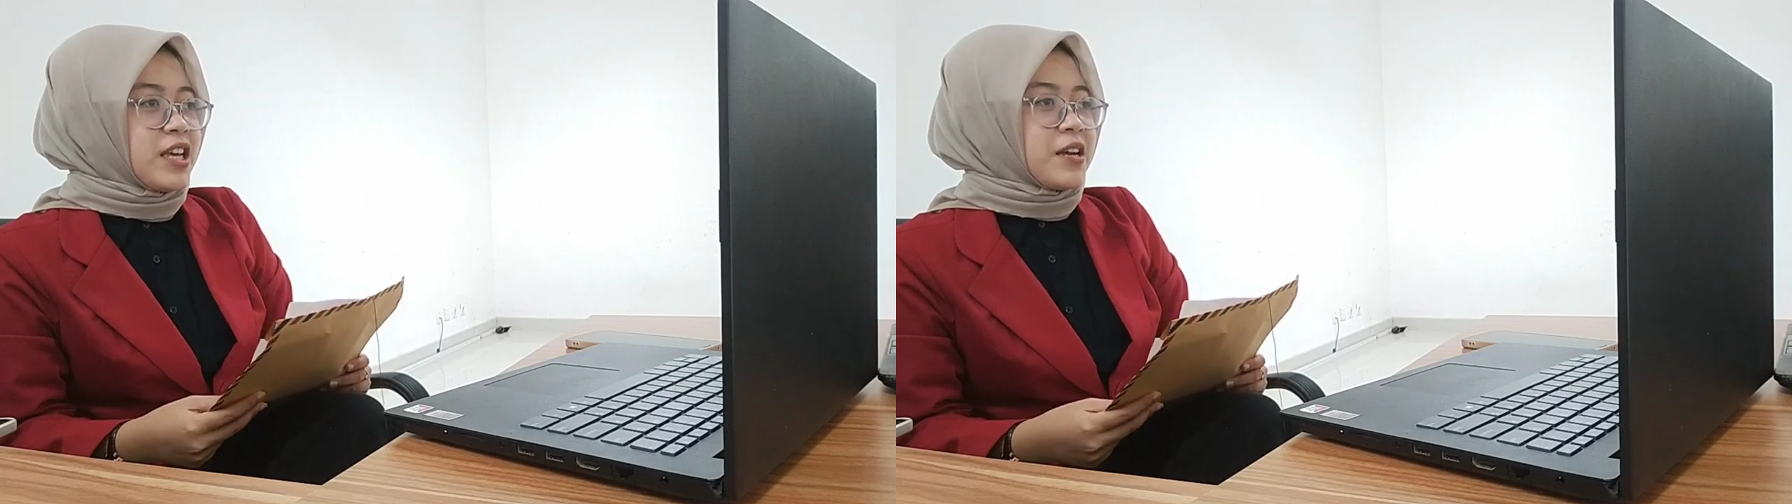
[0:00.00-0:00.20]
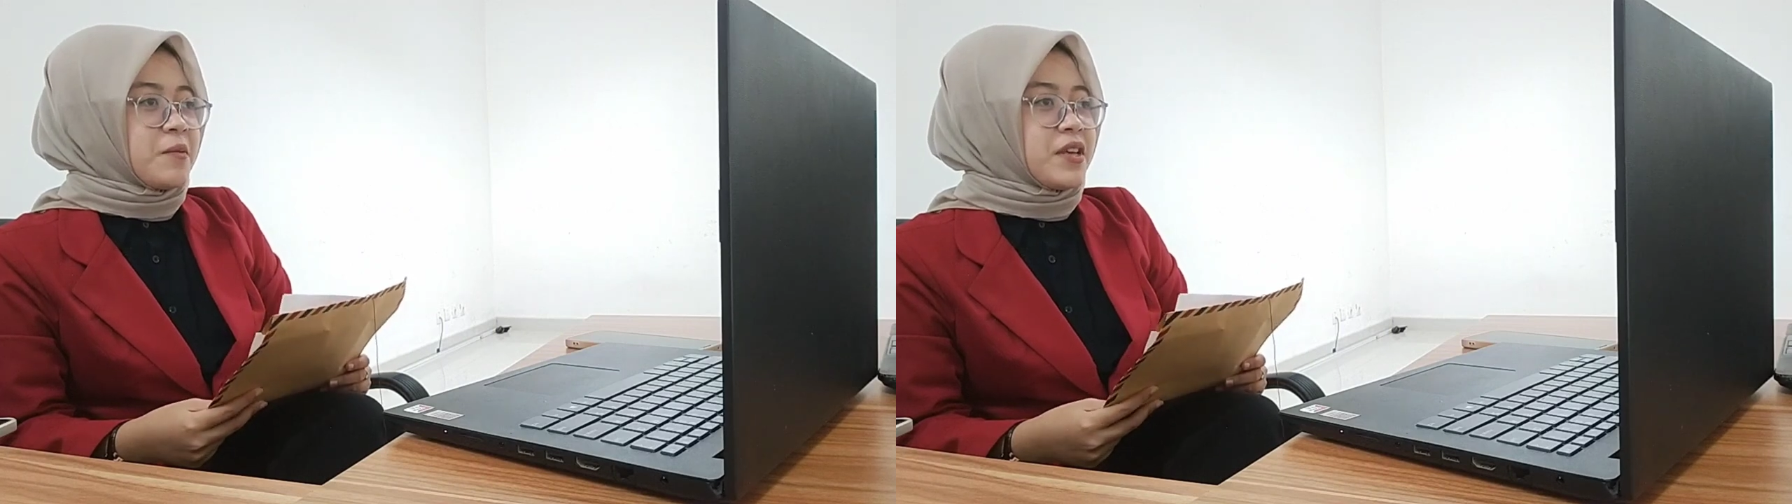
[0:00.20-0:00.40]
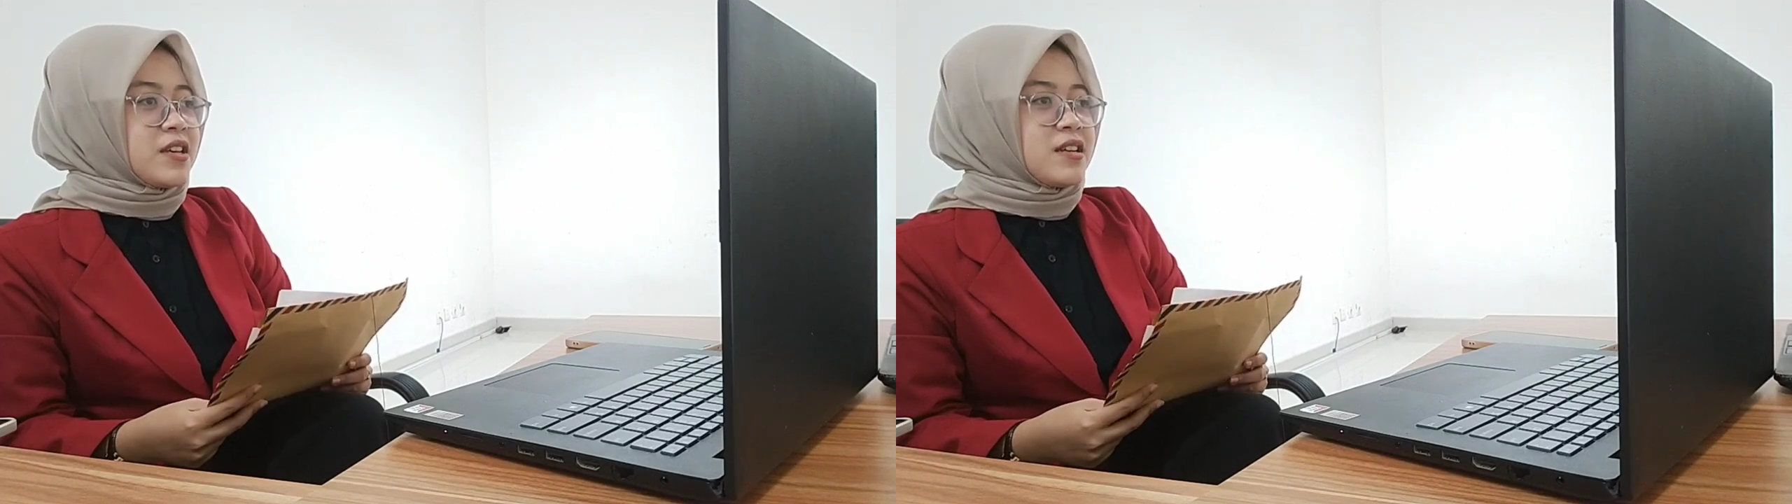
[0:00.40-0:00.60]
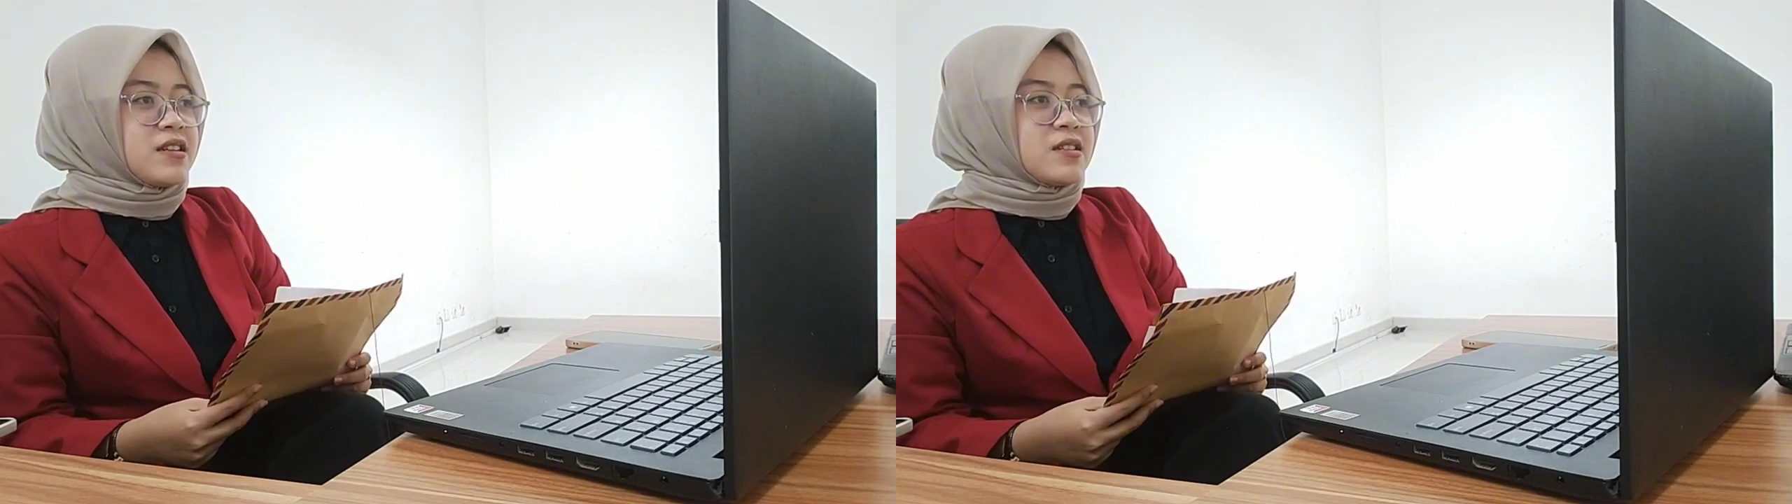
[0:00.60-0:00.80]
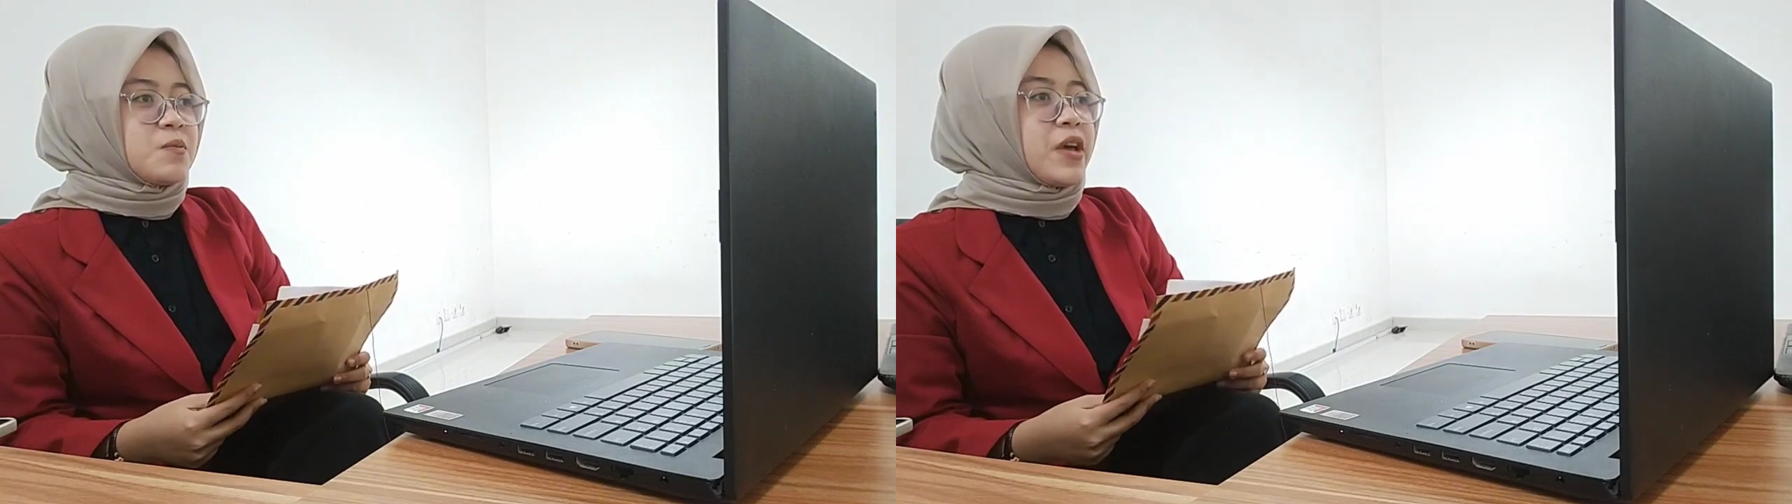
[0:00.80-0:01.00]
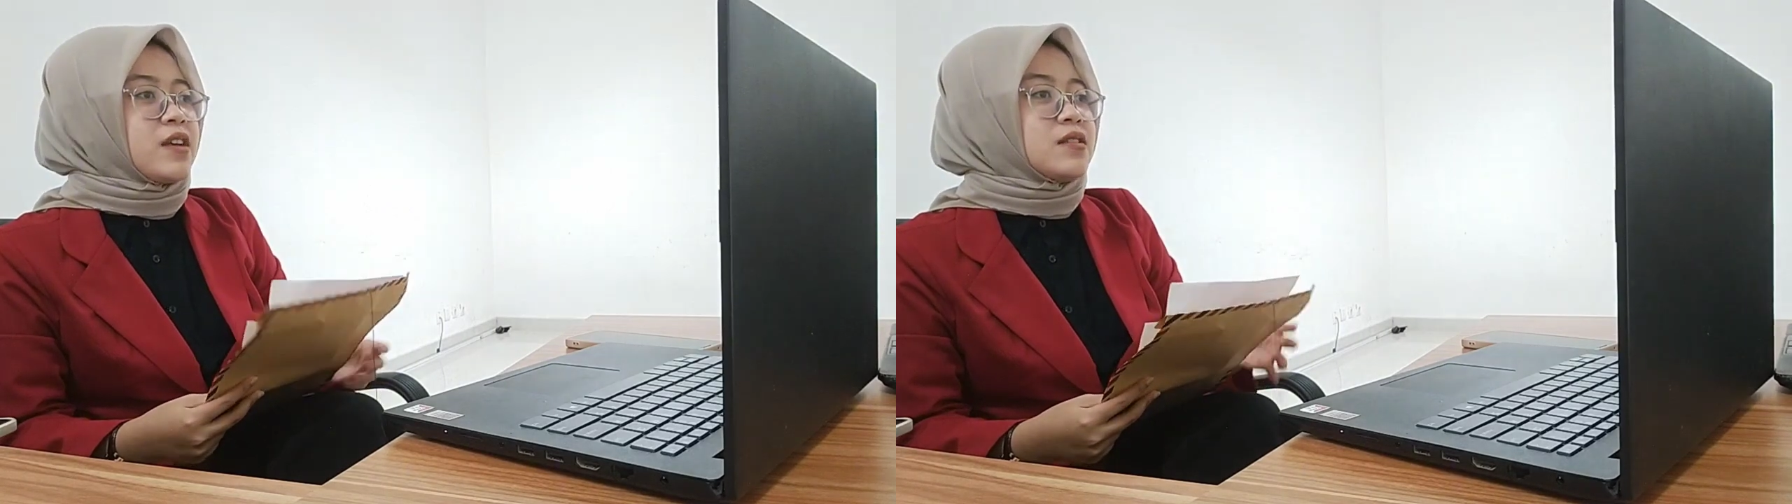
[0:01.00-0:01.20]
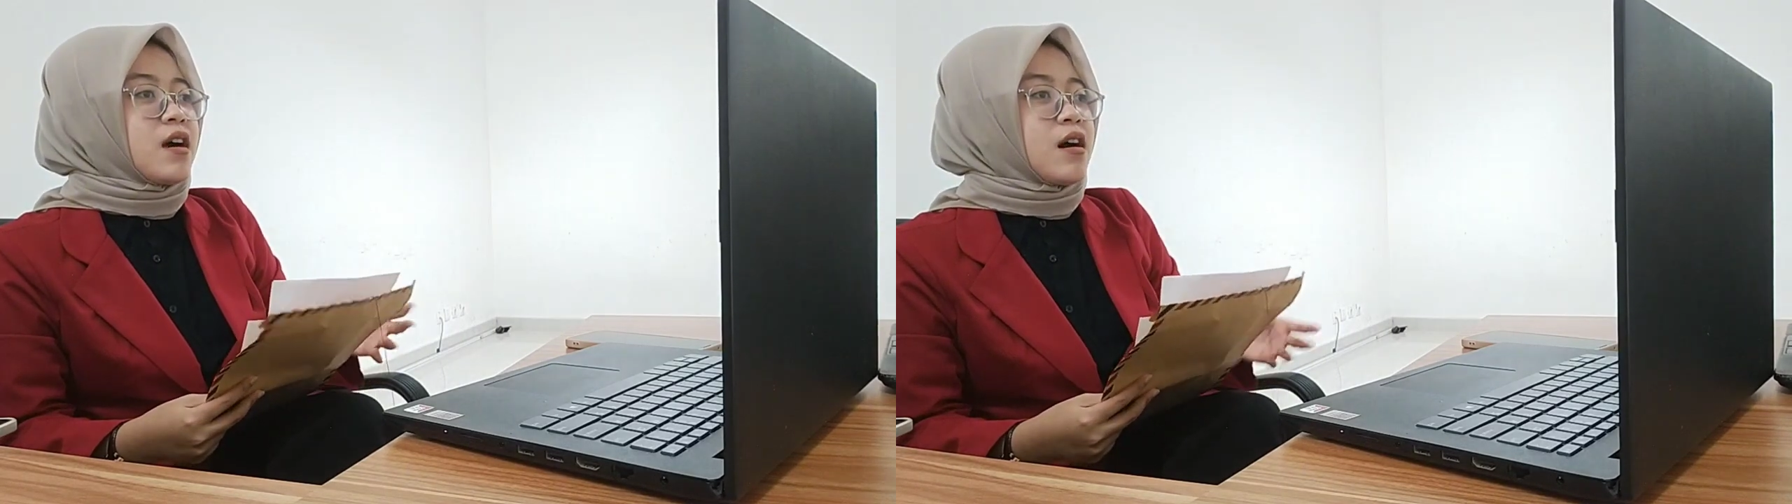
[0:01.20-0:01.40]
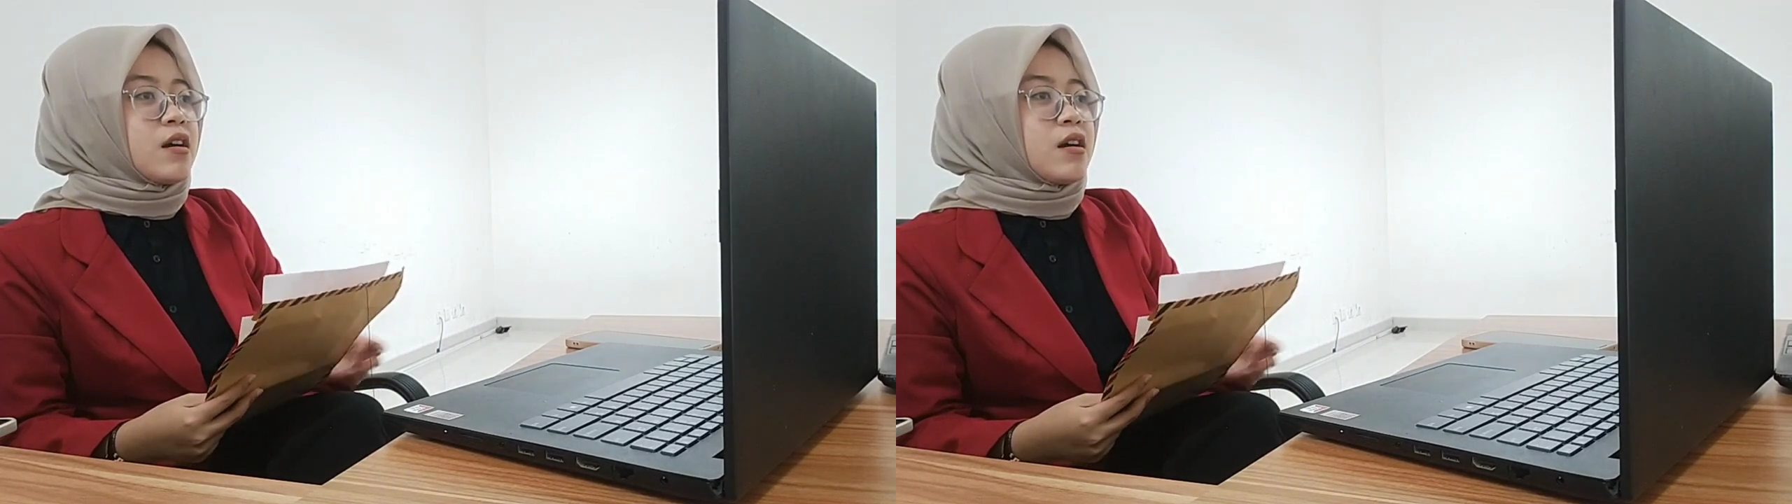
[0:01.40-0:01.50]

here because banks